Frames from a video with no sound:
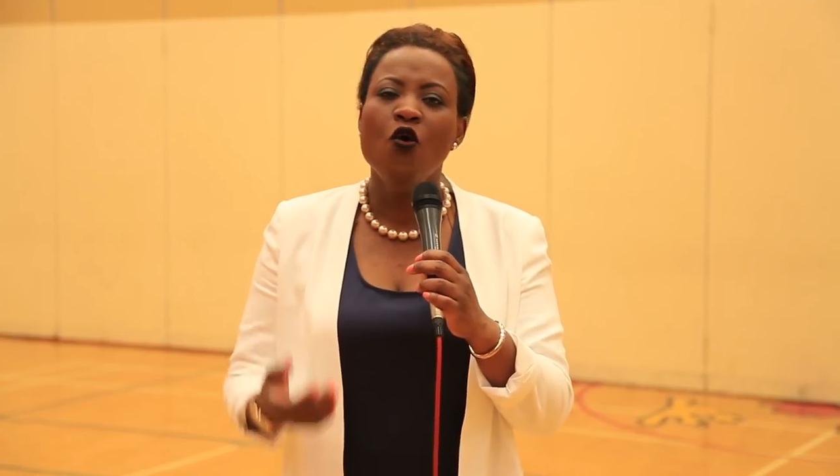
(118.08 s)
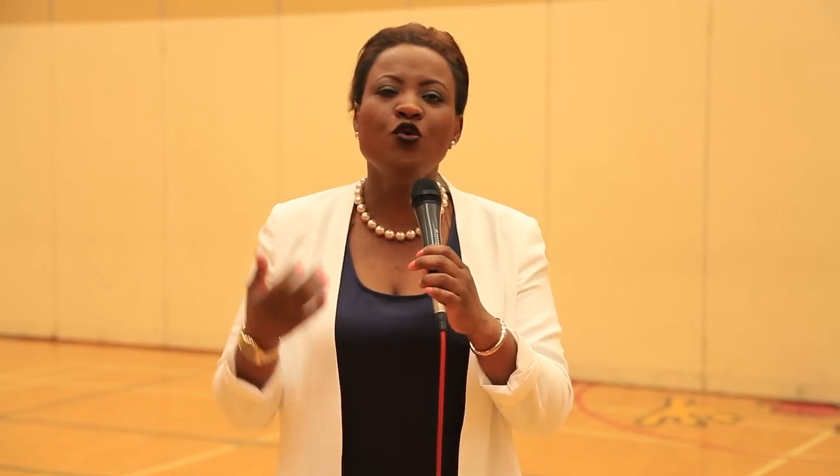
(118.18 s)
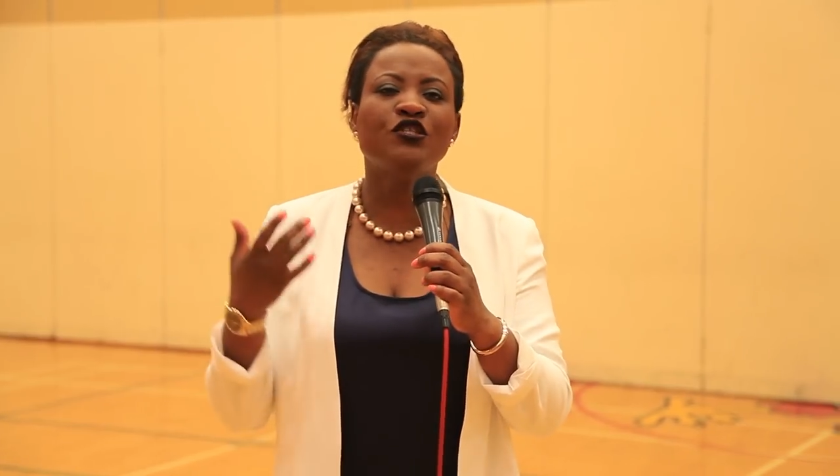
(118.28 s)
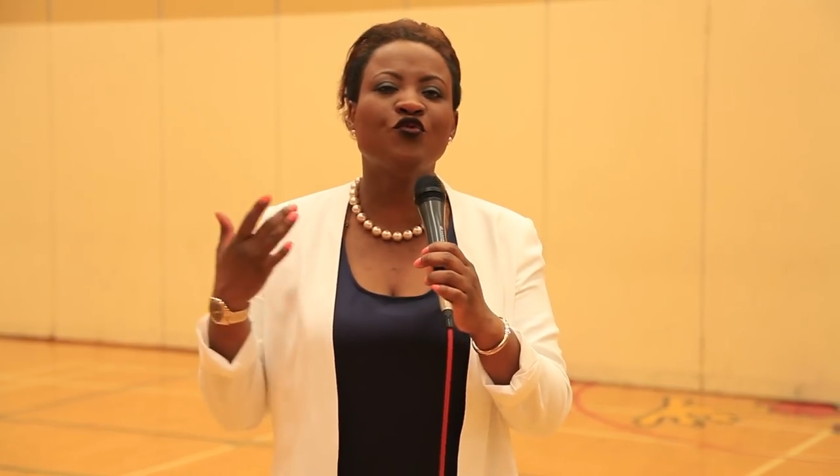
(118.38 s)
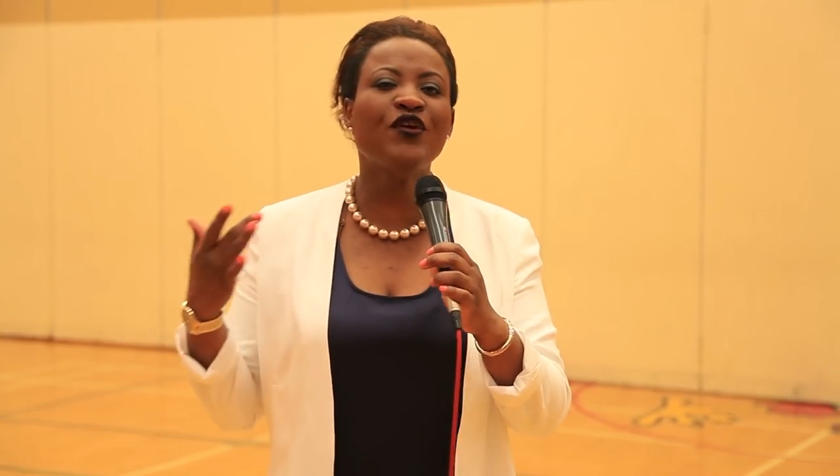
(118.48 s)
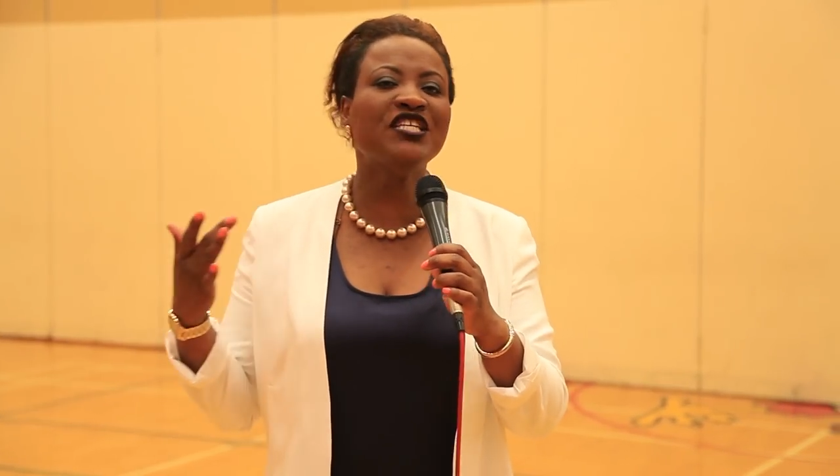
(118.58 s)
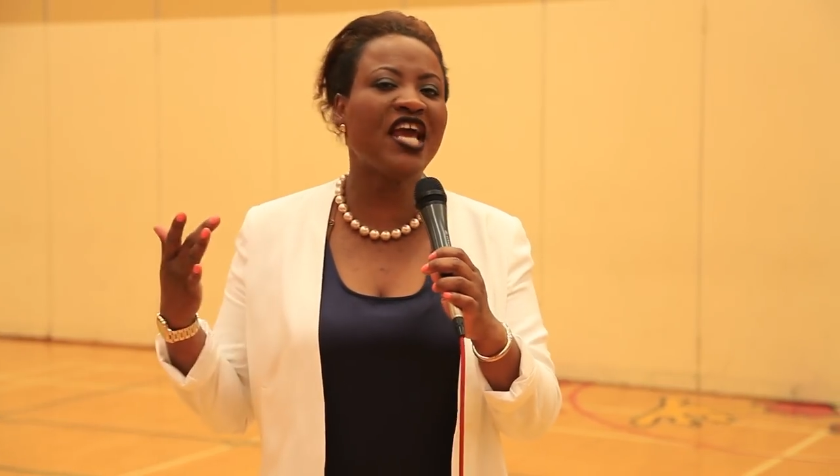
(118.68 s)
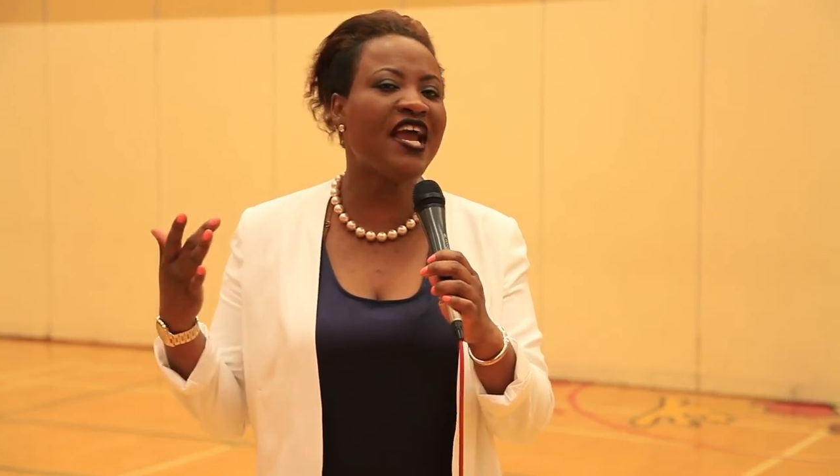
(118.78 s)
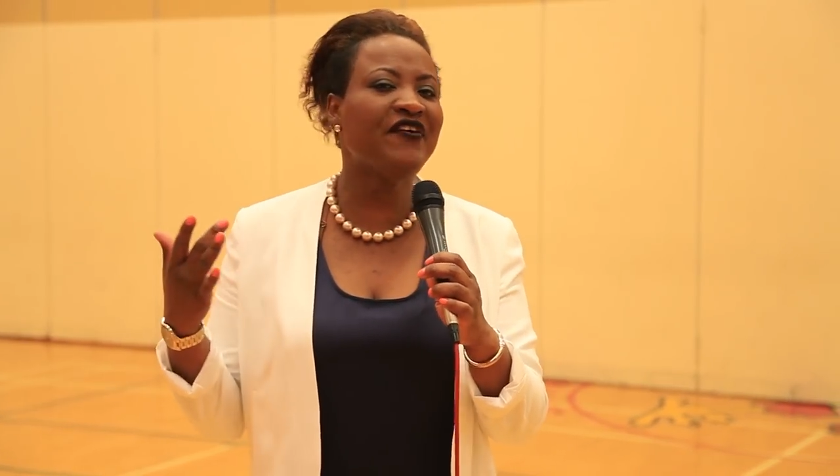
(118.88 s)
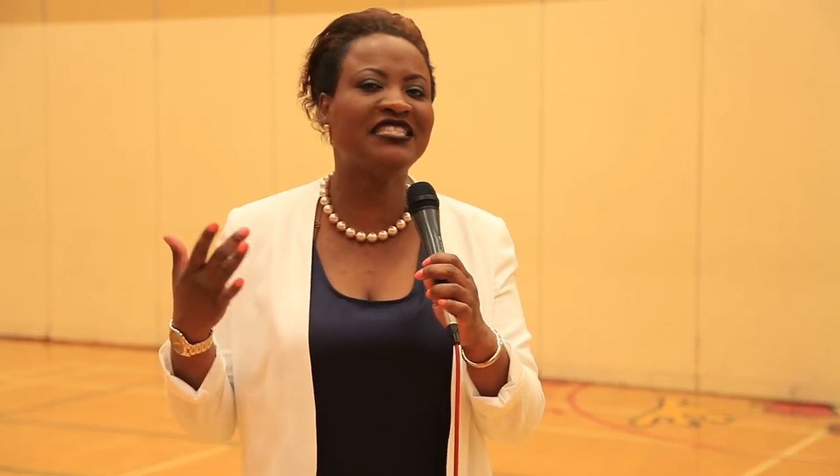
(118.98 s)
whose rich
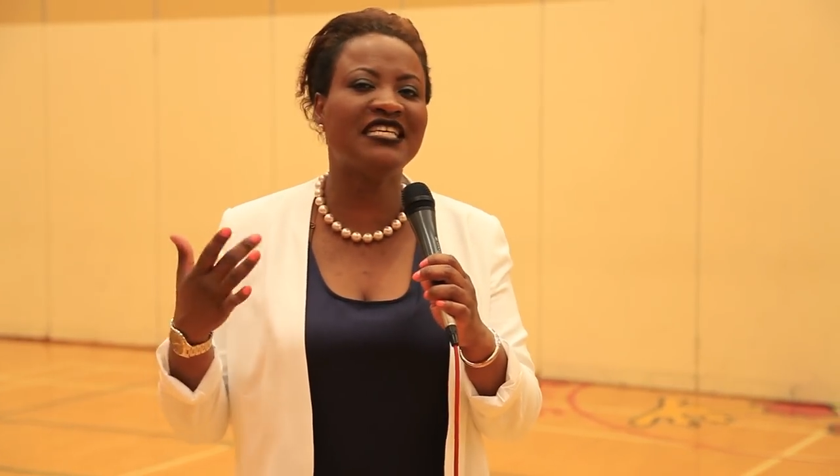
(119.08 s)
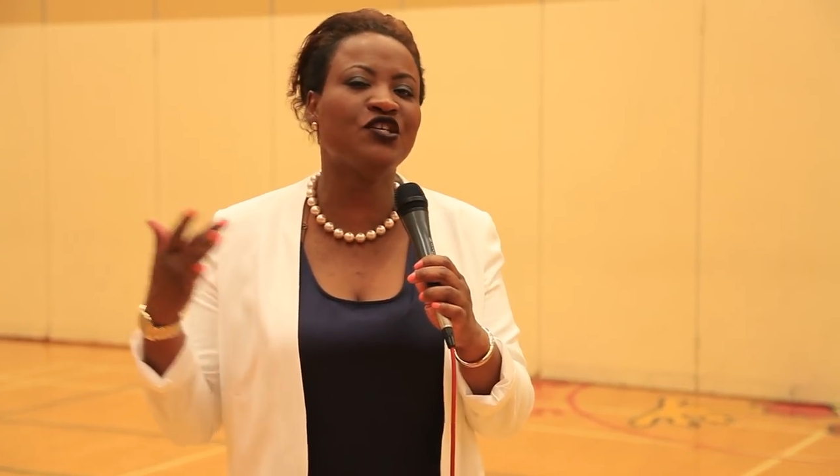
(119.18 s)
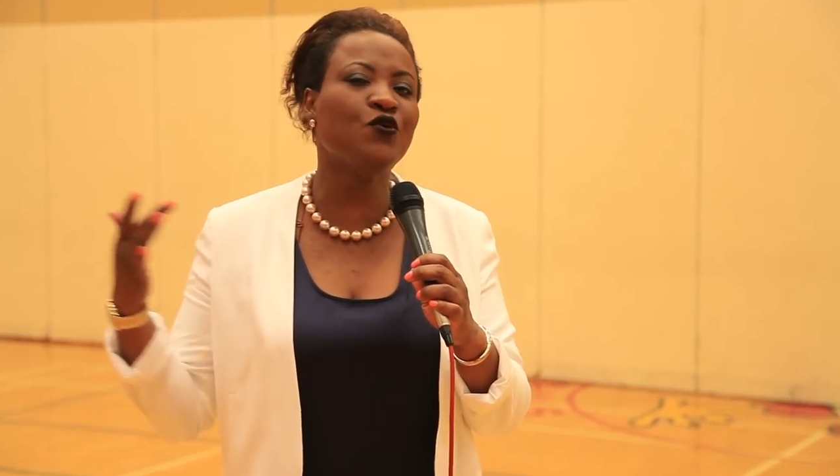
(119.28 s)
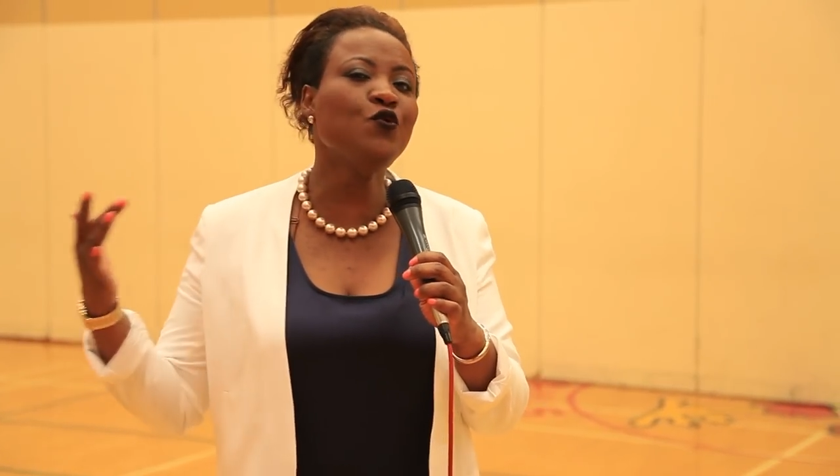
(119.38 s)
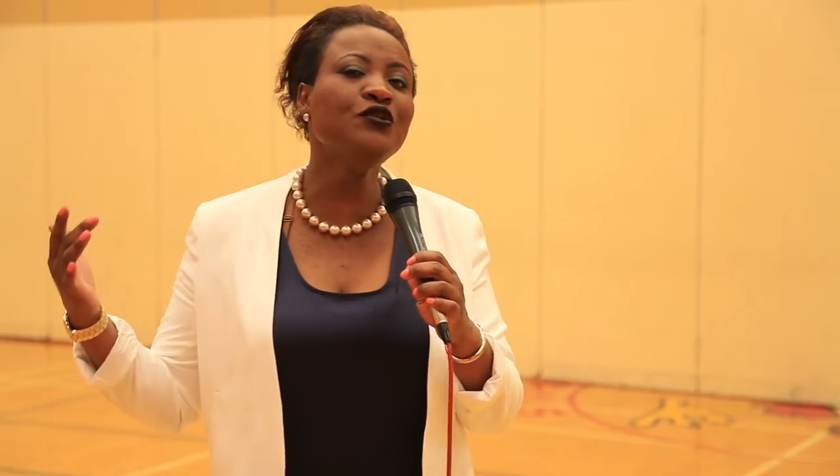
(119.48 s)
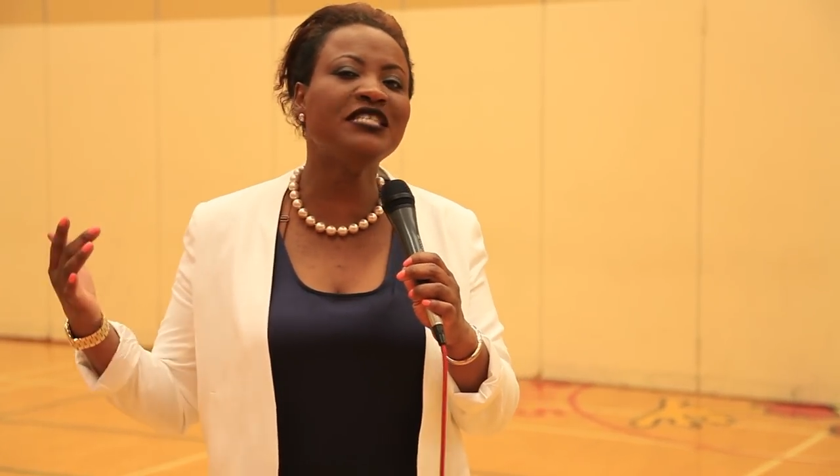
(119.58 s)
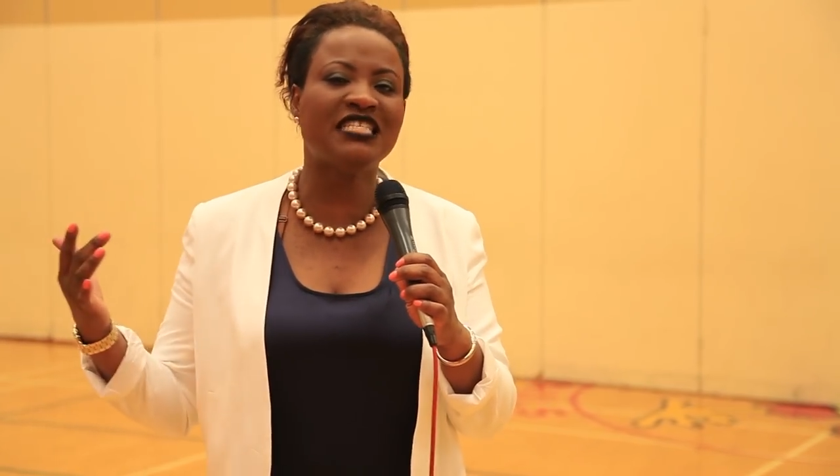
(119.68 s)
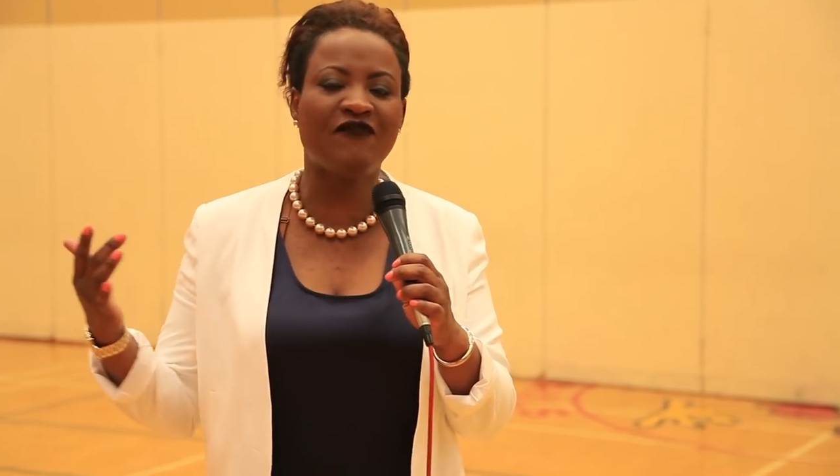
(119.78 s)
heritage oozes